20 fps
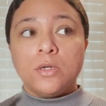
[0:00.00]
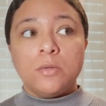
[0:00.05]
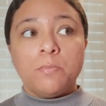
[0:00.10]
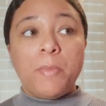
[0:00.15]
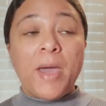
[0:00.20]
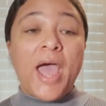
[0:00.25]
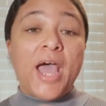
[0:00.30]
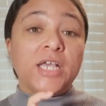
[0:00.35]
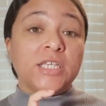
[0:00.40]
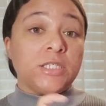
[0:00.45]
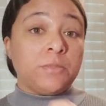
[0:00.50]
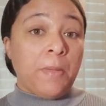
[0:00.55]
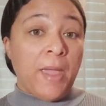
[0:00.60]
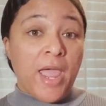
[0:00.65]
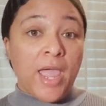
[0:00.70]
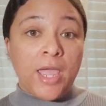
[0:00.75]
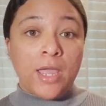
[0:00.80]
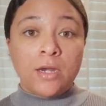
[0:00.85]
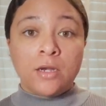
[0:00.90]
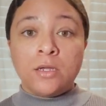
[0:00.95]
past
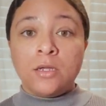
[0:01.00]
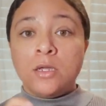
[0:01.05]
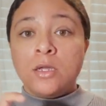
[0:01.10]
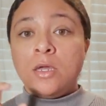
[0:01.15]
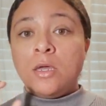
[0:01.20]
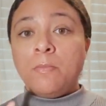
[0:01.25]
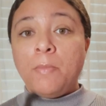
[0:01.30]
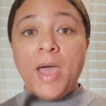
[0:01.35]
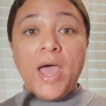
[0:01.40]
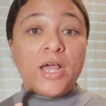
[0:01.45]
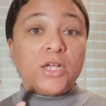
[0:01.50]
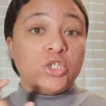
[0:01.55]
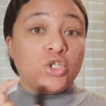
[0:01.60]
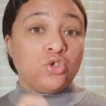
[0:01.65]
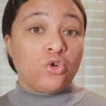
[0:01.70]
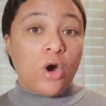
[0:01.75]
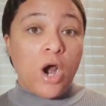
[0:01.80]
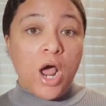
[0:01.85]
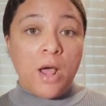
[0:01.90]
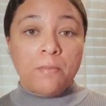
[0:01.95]
pain, past
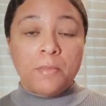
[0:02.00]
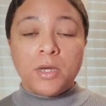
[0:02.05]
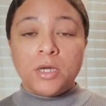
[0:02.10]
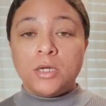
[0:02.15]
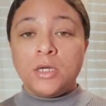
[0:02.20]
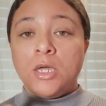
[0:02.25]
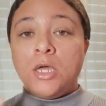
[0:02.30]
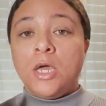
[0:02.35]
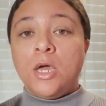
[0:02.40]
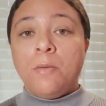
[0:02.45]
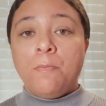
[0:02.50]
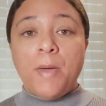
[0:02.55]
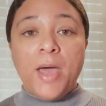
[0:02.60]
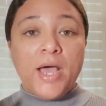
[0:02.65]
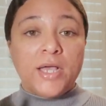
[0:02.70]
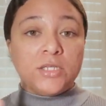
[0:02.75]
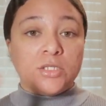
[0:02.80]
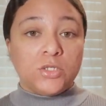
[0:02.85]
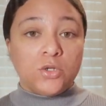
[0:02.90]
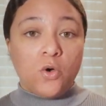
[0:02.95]
trauma,
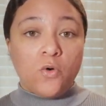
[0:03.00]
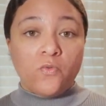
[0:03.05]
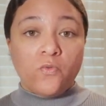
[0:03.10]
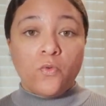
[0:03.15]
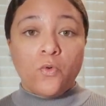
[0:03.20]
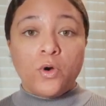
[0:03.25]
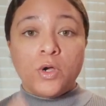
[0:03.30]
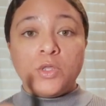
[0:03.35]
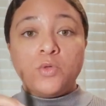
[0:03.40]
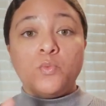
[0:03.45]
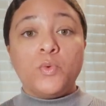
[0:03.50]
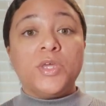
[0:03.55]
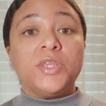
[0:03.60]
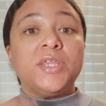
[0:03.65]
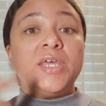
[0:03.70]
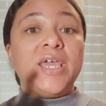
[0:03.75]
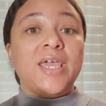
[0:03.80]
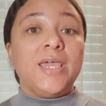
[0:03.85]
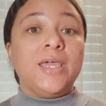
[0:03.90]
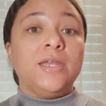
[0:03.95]
past so forth
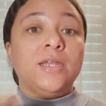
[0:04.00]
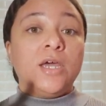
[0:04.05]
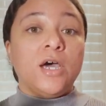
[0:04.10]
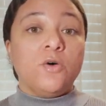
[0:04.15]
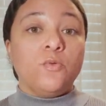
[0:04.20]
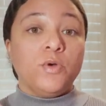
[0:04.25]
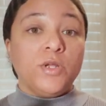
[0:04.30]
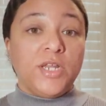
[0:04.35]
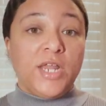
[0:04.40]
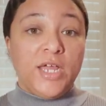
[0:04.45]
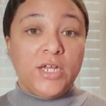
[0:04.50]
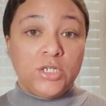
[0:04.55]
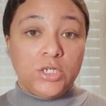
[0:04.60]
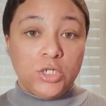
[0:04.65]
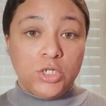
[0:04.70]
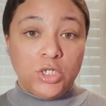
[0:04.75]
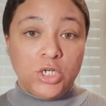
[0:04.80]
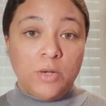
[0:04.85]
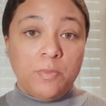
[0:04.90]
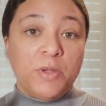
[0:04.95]
within a
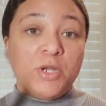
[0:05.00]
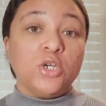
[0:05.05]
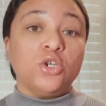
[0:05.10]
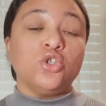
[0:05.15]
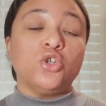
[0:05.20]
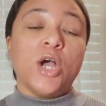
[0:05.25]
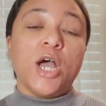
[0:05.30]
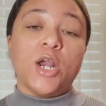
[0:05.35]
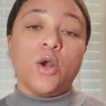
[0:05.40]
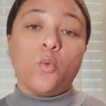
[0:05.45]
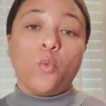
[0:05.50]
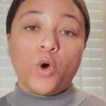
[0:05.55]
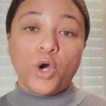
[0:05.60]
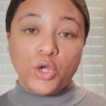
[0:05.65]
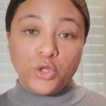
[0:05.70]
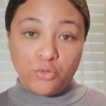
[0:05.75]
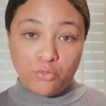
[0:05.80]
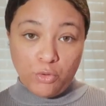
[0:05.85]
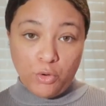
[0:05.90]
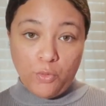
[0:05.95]
relationship and you're trying to
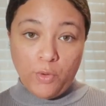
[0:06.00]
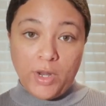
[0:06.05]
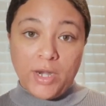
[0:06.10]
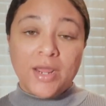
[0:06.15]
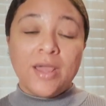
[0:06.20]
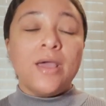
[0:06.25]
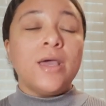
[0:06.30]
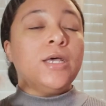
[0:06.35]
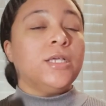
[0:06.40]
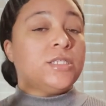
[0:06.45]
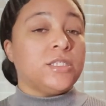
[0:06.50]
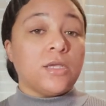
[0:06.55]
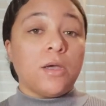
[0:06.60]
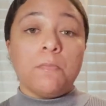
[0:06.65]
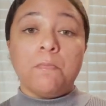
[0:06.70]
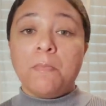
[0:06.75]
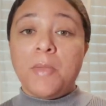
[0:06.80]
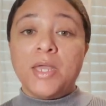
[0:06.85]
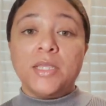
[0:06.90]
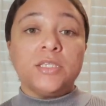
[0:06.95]
work through it.
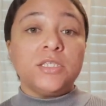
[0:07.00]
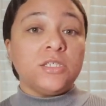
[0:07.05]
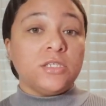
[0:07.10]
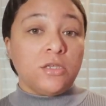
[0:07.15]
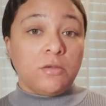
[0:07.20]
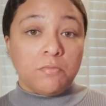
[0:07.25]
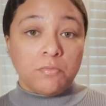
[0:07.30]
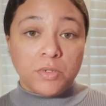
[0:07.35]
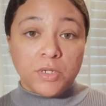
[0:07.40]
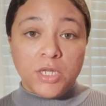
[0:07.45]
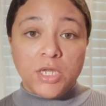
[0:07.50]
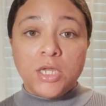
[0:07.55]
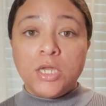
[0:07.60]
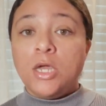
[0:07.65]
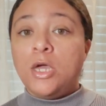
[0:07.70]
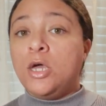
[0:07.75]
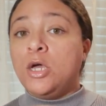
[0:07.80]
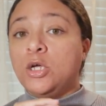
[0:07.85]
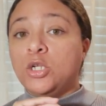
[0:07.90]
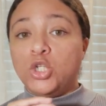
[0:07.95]
Some men simply
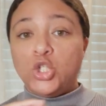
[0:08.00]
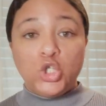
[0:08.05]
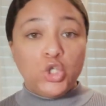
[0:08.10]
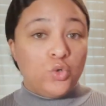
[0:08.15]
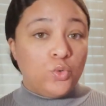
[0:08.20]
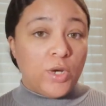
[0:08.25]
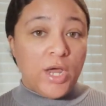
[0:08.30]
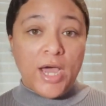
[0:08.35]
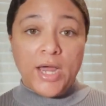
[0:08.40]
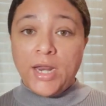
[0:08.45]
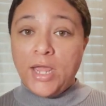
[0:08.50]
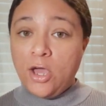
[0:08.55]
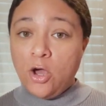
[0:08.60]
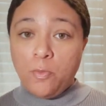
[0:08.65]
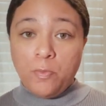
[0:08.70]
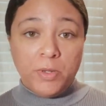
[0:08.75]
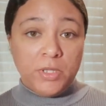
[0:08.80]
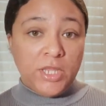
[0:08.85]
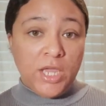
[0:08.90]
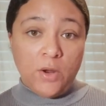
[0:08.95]
do not
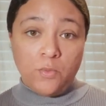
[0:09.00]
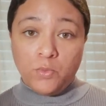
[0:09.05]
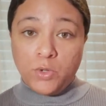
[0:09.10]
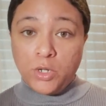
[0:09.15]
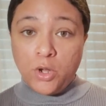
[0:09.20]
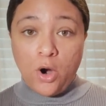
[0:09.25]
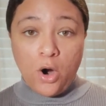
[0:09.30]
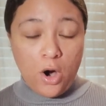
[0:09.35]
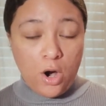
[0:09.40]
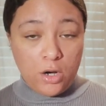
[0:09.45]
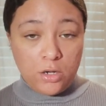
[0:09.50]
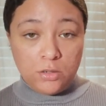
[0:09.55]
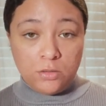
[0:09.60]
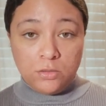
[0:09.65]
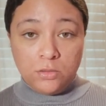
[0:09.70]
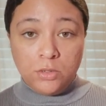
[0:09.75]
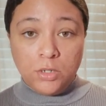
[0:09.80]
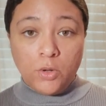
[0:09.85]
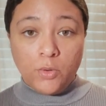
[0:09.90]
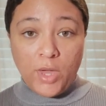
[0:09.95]
help in that regard
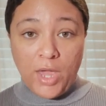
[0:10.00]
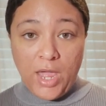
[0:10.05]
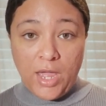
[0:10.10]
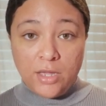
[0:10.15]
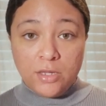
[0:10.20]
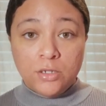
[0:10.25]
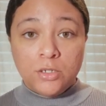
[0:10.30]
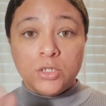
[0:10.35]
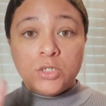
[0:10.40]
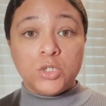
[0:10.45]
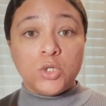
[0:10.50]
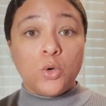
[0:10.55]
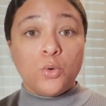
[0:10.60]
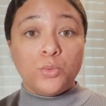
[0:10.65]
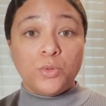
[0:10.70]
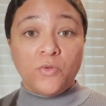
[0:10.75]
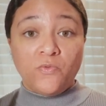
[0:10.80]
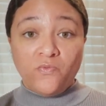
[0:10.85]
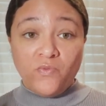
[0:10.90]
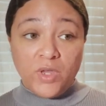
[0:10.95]
okay? So
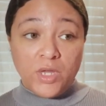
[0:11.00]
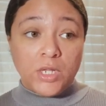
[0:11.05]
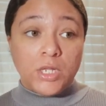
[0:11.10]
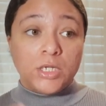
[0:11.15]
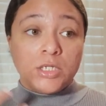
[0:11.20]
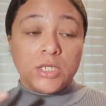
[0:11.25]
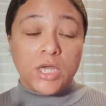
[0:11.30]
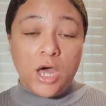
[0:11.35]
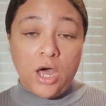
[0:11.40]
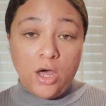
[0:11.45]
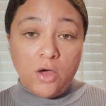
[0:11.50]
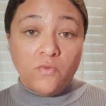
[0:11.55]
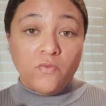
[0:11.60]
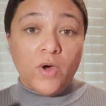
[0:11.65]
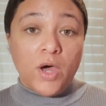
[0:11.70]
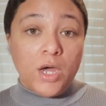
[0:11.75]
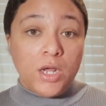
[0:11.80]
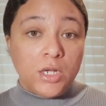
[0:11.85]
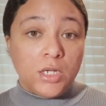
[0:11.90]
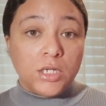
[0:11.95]
the feelings of
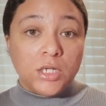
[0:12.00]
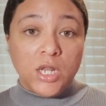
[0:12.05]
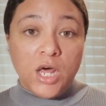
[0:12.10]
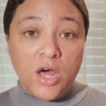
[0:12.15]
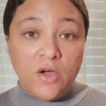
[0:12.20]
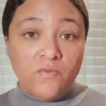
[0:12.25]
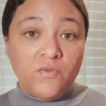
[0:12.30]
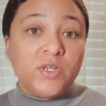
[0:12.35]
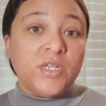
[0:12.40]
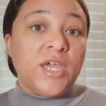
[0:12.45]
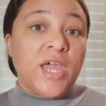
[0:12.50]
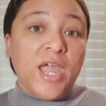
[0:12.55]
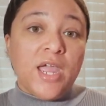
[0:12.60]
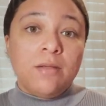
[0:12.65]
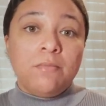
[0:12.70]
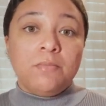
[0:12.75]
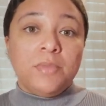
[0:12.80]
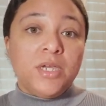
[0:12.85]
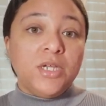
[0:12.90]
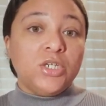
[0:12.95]
unloved
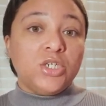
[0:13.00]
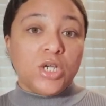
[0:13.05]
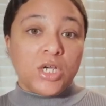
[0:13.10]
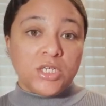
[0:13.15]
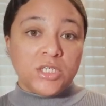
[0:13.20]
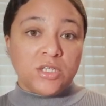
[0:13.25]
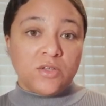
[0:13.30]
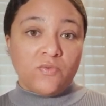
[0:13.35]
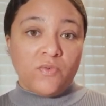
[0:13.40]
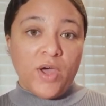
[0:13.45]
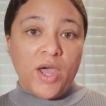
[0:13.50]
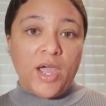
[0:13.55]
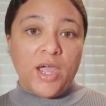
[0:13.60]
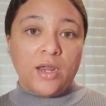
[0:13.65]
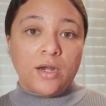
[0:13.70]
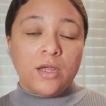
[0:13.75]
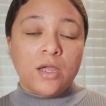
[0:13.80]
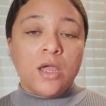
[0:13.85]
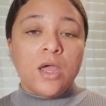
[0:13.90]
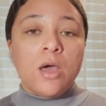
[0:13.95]
can be
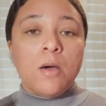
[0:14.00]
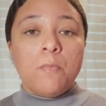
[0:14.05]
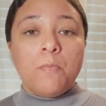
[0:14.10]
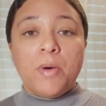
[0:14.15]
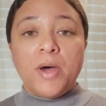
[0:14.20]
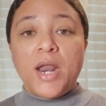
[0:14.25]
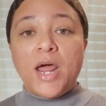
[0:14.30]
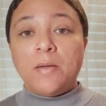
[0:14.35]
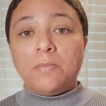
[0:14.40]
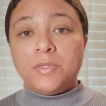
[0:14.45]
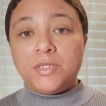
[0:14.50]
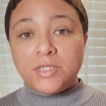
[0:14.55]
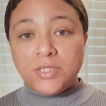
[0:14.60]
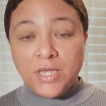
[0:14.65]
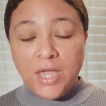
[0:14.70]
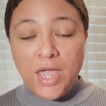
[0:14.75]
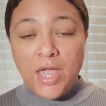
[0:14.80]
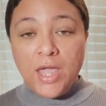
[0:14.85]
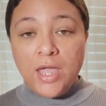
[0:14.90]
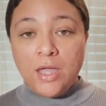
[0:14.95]
justified, but I'm
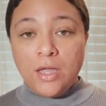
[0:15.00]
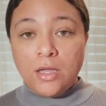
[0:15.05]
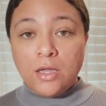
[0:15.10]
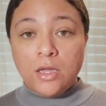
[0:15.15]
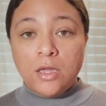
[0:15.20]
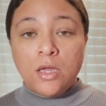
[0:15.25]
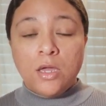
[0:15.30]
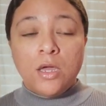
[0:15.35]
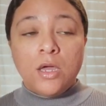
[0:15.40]
saying